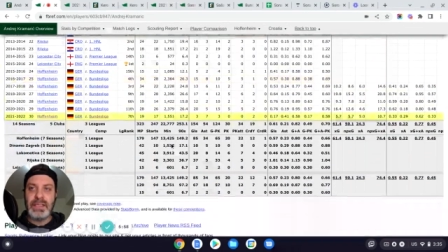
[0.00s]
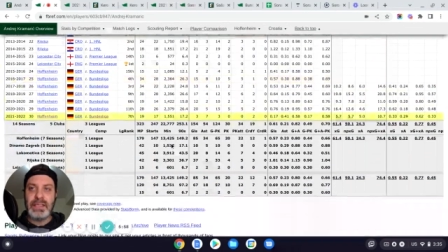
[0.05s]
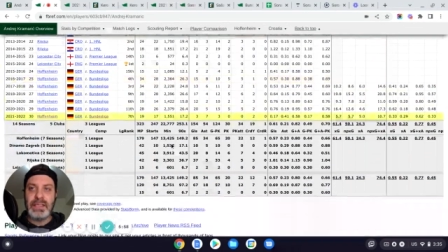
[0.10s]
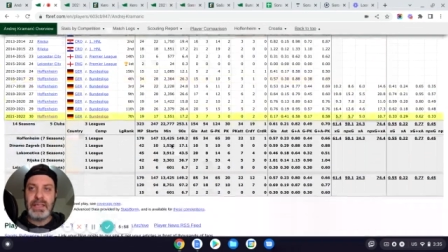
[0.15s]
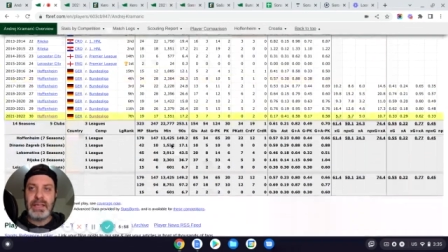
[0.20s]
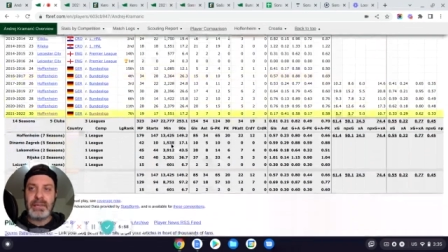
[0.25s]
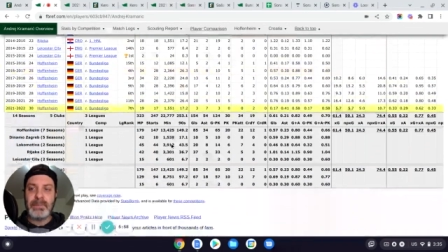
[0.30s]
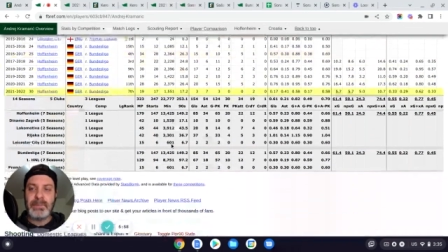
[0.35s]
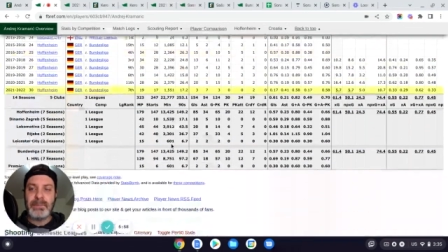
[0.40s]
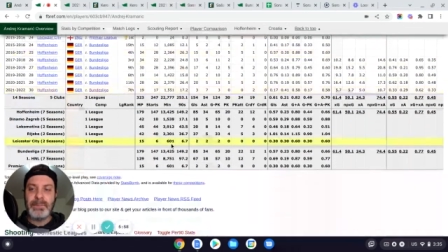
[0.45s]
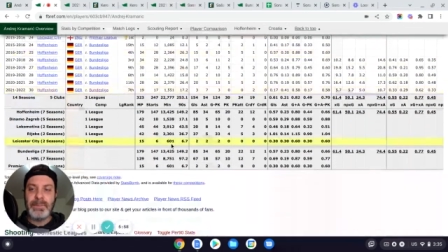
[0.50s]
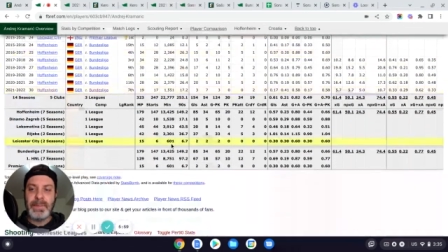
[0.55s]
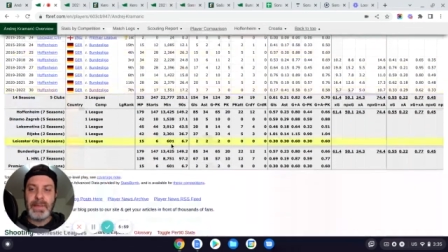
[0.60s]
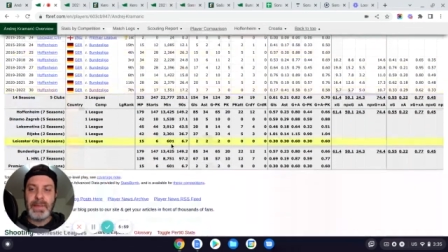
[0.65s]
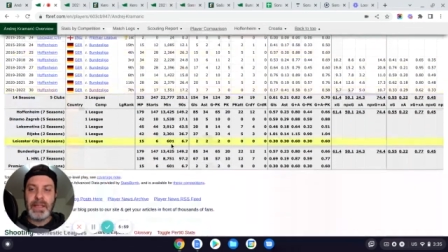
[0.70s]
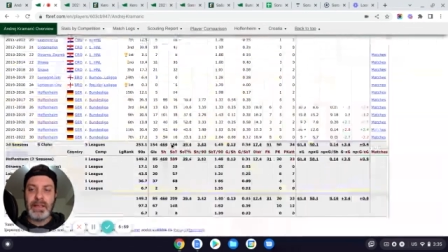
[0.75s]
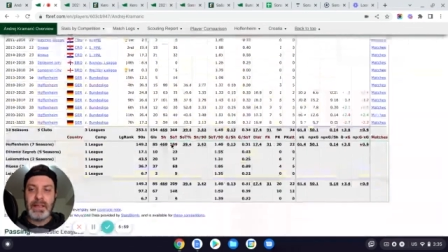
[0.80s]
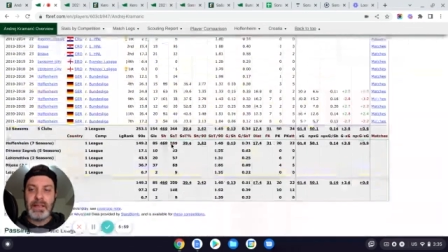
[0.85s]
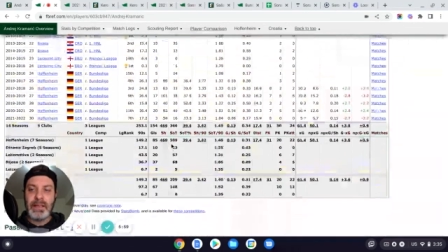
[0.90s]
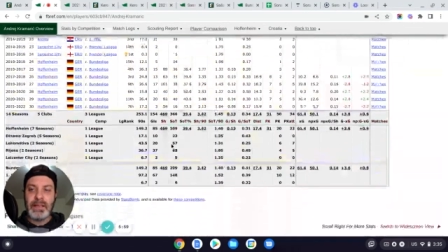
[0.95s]
you know,
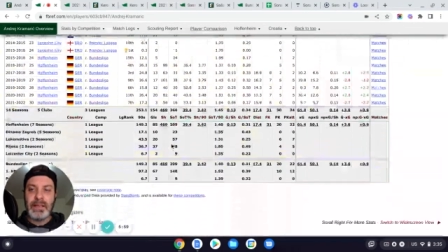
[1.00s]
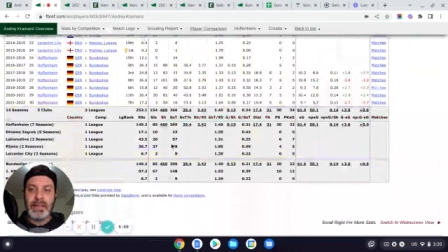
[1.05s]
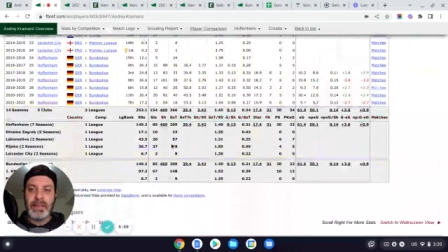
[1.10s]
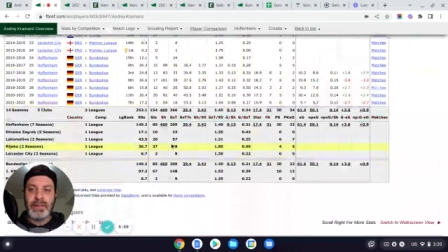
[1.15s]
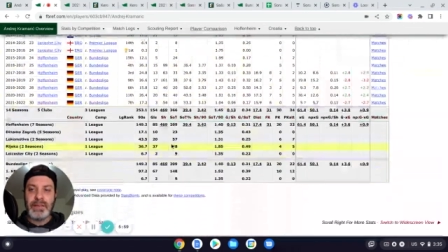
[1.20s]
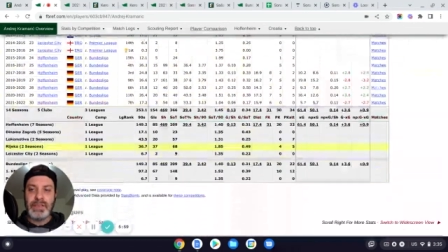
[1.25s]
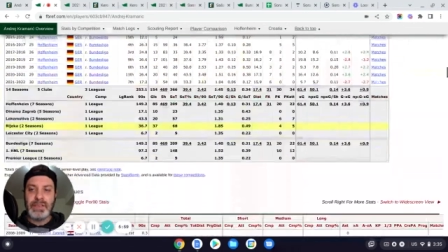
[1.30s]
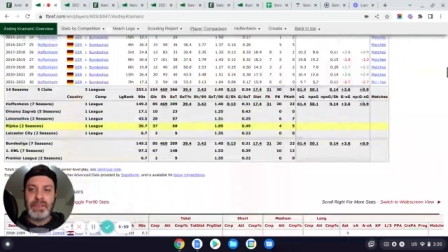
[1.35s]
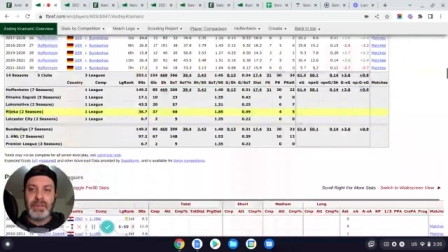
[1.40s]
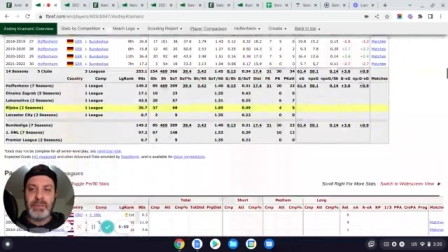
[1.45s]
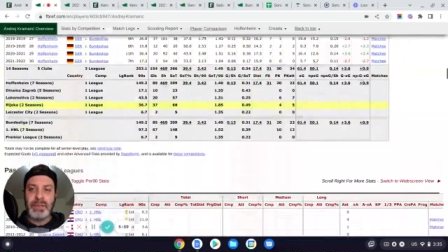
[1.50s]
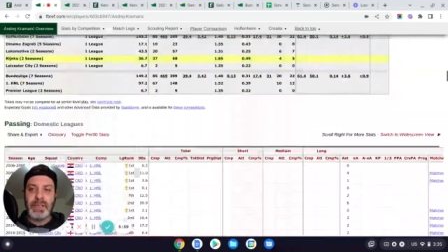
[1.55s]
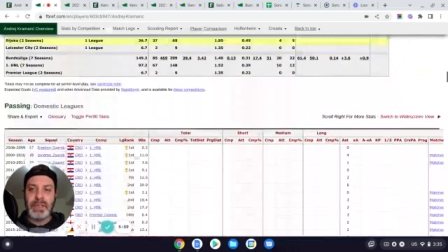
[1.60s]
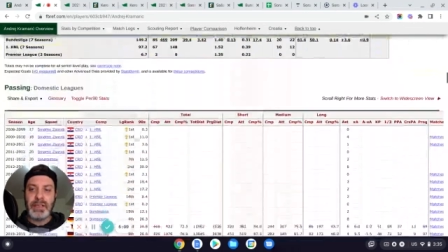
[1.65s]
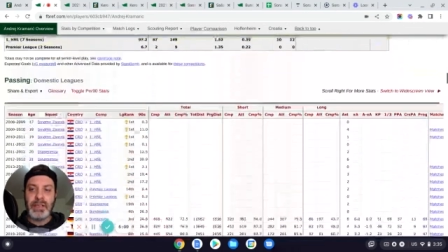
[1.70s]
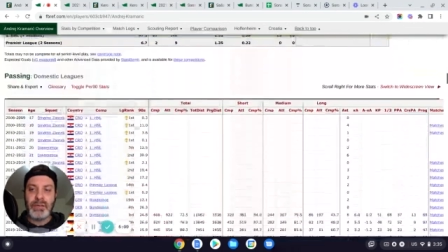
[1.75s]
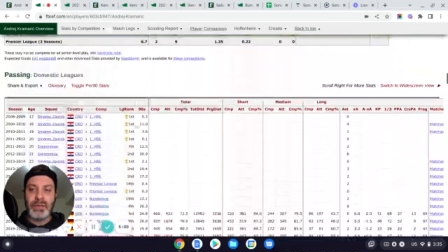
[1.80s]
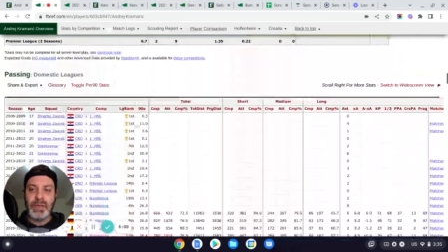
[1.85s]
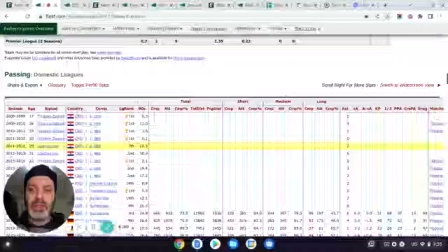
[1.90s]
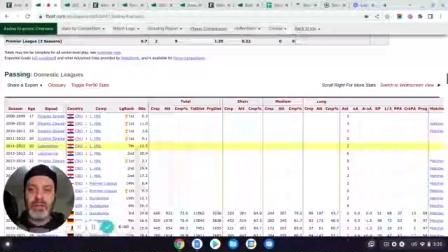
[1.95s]
he should be a
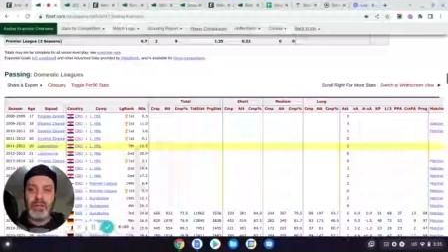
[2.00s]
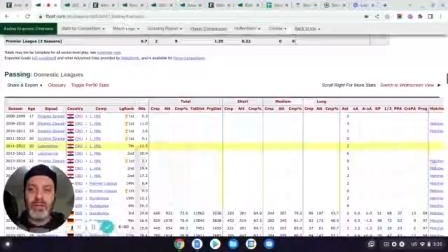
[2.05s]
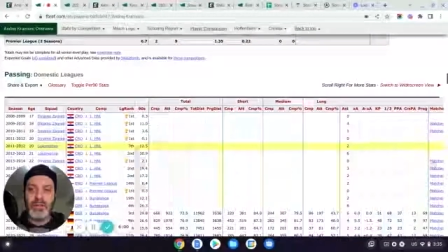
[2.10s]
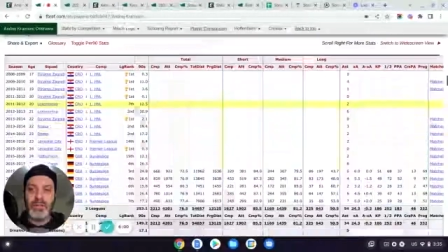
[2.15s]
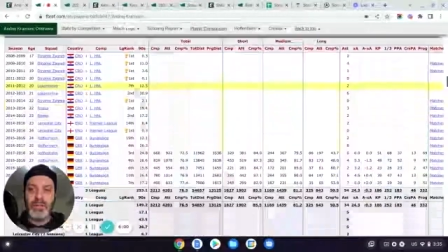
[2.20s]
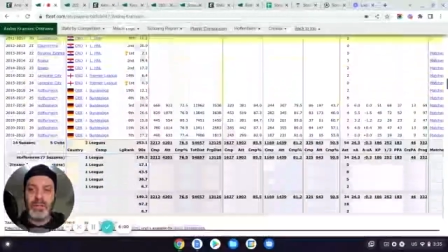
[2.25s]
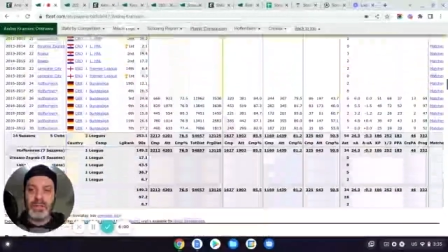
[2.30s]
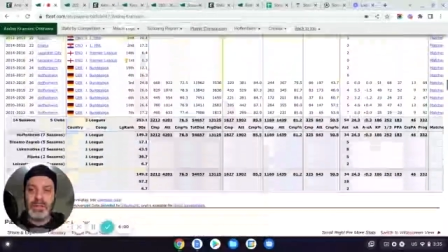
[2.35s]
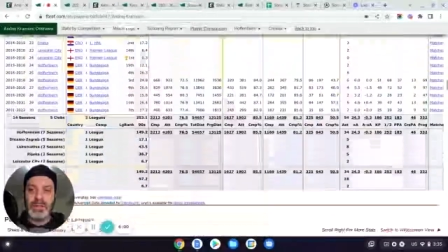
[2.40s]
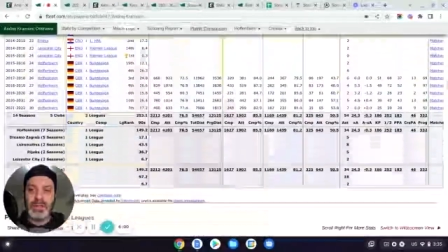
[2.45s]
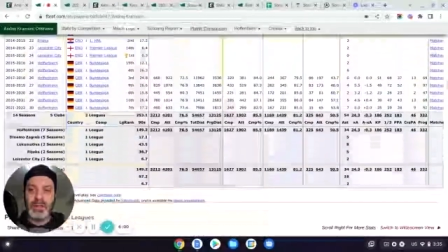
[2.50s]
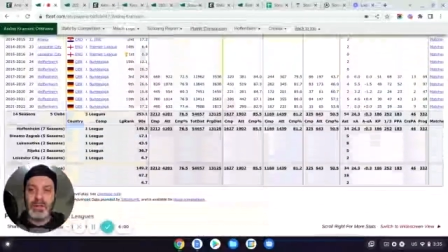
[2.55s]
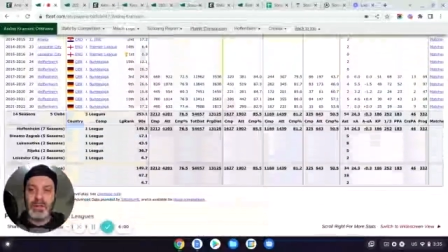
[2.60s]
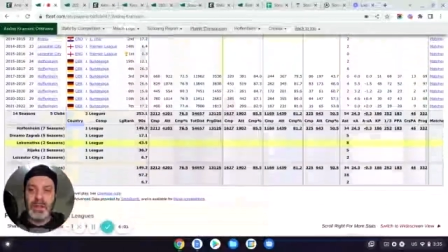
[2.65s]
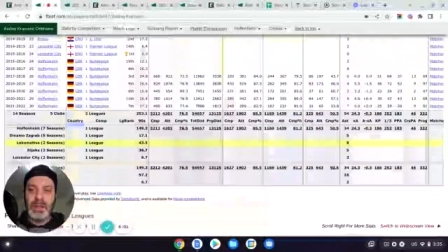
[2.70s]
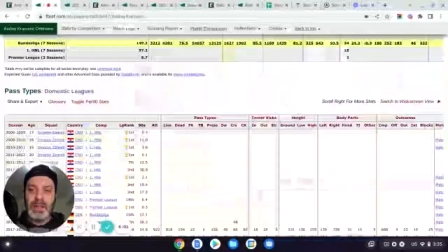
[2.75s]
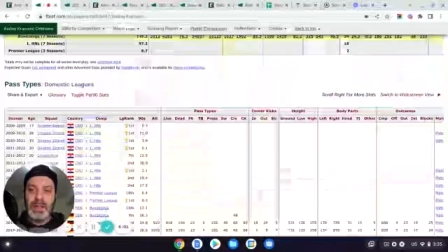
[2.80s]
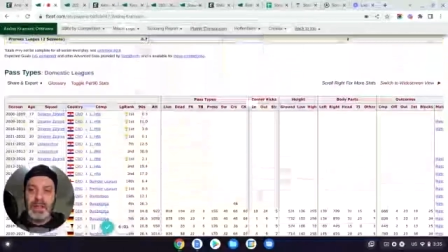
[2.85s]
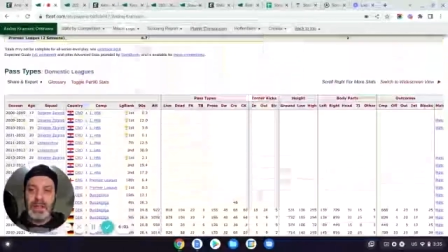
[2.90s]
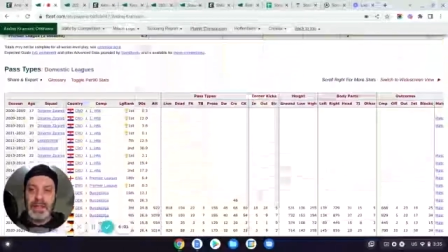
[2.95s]
good one to go for it. So
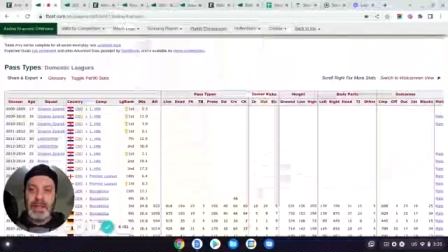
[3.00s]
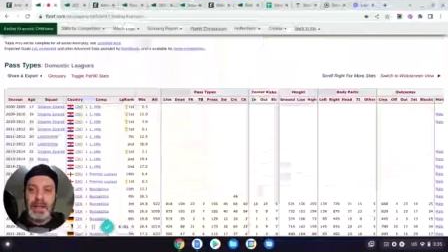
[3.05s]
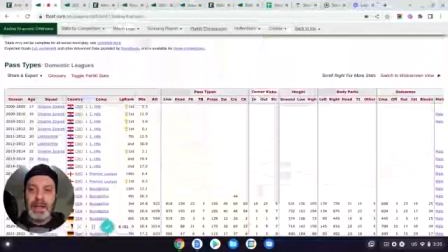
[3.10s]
